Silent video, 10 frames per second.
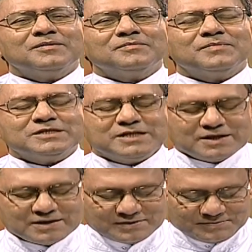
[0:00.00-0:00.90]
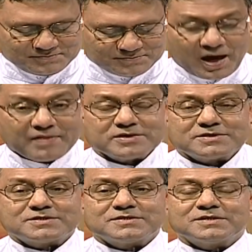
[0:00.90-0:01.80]
My dear
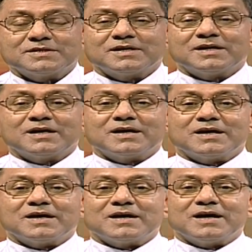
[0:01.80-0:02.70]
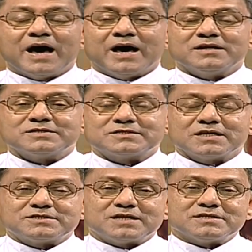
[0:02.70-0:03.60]
brothers and
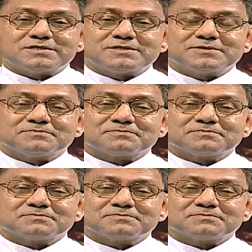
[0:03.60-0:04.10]
sisters,